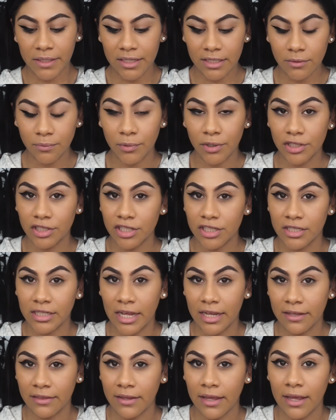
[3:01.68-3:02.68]
because brushes
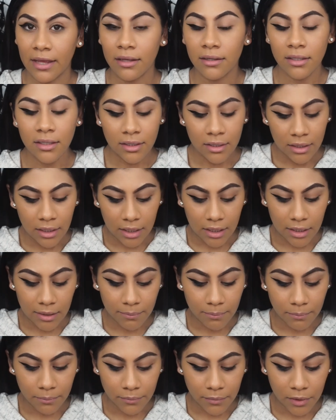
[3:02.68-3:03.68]
like that,
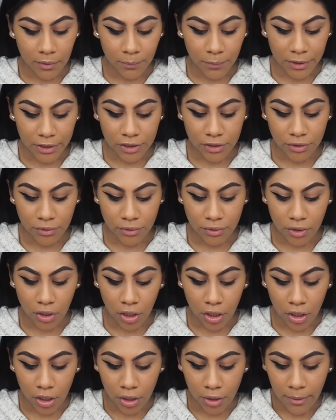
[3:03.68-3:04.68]
the bristles
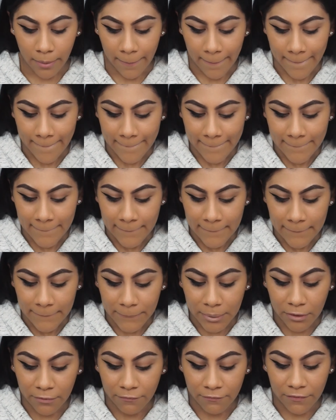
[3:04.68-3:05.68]
are
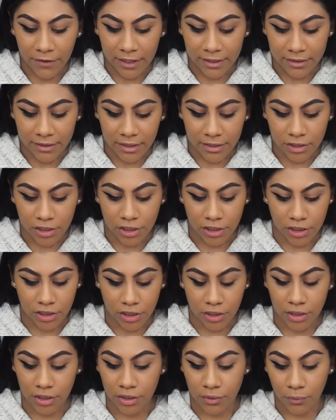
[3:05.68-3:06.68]
perfected just
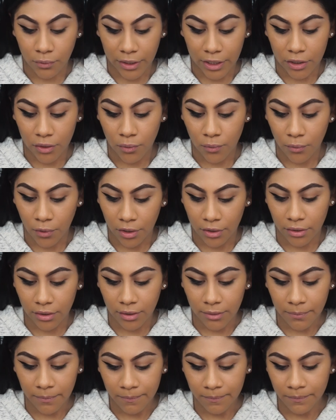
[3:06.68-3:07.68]
to the way you want
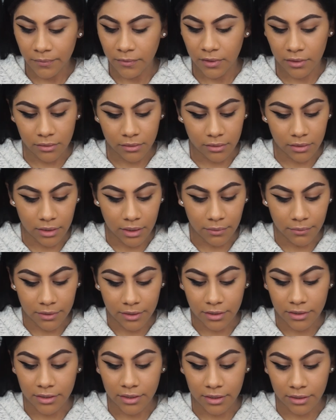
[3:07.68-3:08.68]
them. Oh, I wonder
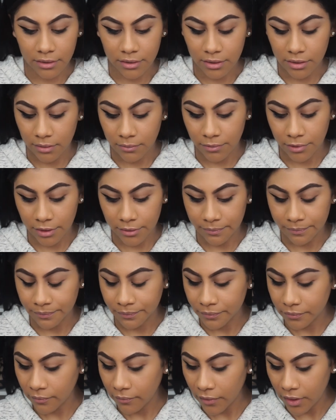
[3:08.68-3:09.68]
there's hair somewhere.
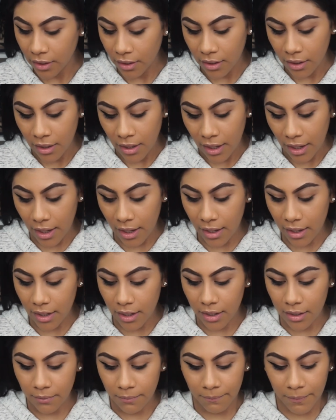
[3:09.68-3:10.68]

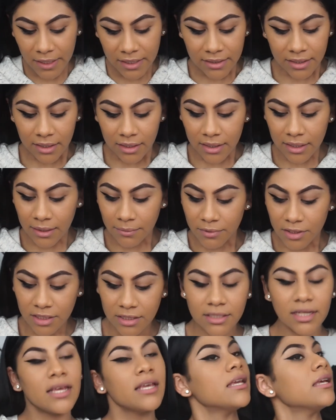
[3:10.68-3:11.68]
And basically I'm
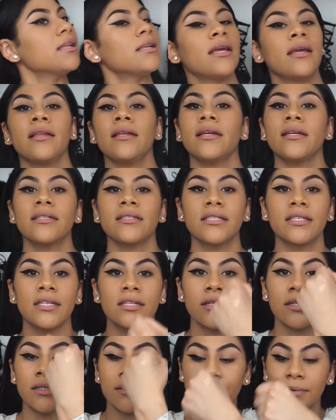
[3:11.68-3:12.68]
just taking any
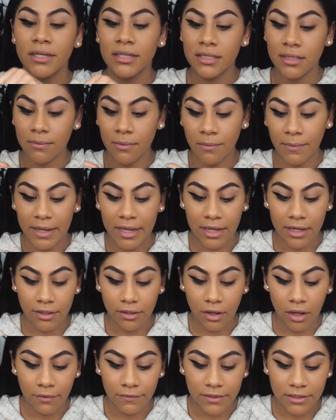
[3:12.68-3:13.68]
concealer, putting some on my
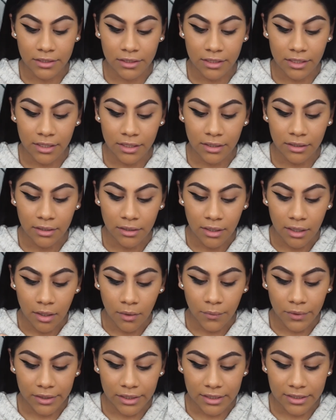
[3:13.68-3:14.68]
hand obviously,
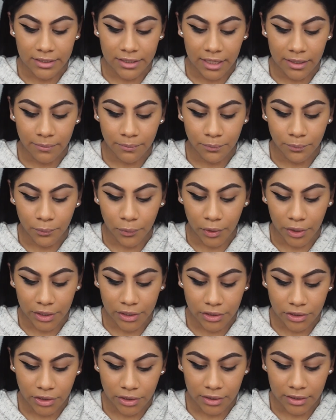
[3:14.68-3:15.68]
with the same
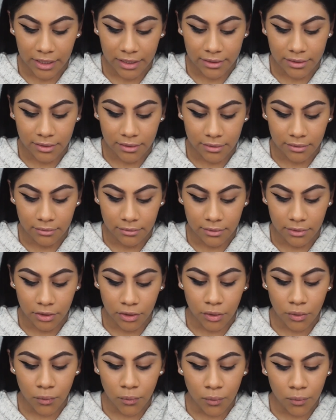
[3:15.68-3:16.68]
brush. That's
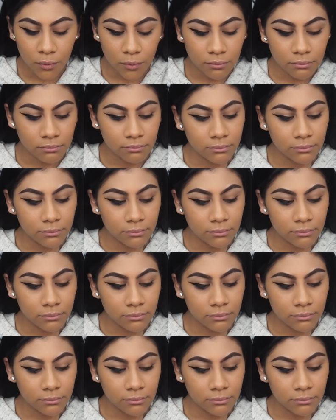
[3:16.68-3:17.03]
you,